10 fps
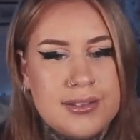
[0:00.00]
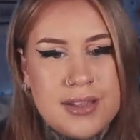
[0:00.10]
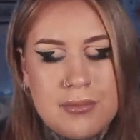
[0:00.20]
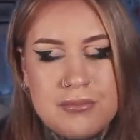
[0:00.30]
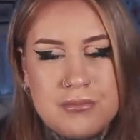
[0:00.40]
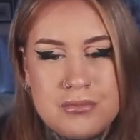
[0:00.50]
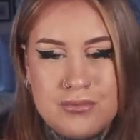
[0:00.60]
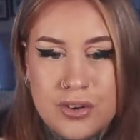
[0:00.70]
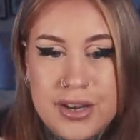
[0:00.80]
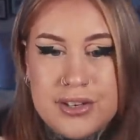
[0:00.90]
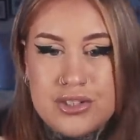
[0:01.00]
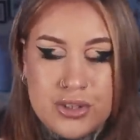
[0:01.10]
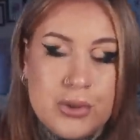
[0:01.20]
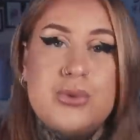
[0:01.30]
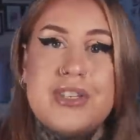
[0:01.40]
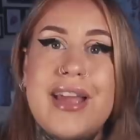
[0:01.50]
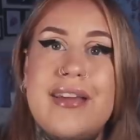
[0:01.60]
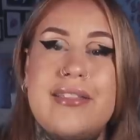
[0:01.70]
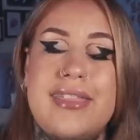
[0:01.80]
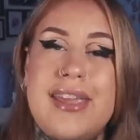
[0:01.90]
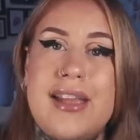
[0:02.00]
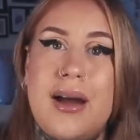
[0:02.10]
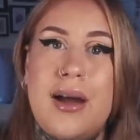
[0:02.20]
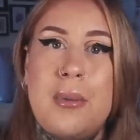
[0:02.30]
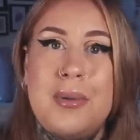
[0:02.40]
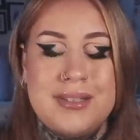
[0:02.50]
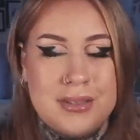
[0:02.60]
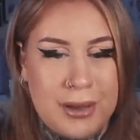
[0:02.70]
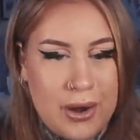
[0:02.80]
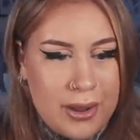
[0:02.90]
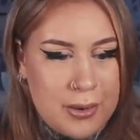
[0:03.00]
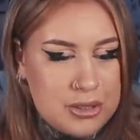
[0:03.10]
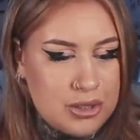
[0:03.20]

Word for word: some really do take the uh, piss about it.